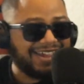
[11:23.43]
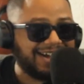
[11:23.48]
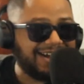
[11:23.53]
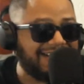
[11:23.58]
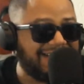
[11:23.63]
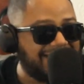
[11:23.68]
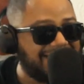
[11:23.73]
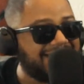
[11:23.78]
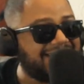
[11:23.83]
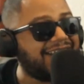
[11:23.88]

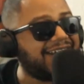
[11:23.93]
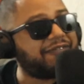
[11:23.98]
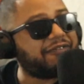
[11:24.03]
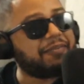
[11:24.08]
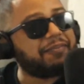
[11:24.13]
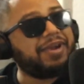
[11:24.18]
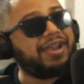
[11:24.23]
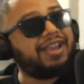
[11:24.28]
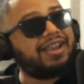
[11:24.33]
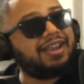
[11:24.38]
yo, like
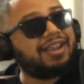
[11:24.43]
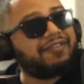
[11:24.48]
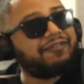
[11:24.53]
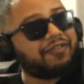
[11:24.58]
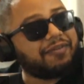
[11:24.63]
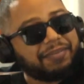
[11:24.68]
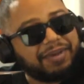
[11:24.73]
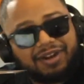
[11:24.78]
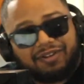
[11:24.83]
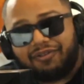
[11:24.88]
for me
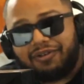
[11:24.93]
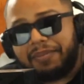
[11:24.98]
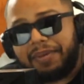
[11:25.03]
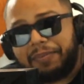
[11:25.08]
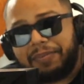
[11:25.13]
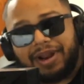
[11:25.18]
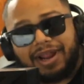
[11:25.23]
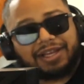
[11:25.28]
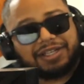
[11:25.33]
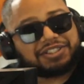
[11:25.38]
to
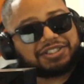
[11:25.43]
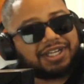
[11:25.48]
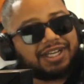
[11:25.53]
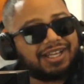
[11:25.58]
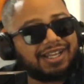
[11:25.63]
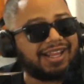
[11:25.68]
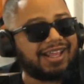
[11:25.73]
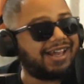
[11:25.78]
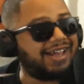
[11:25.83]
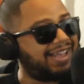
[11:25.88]
remember that
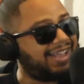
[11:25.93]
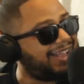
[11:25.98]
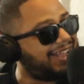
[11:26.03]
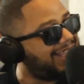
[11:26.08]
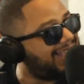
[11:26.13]
shit, like.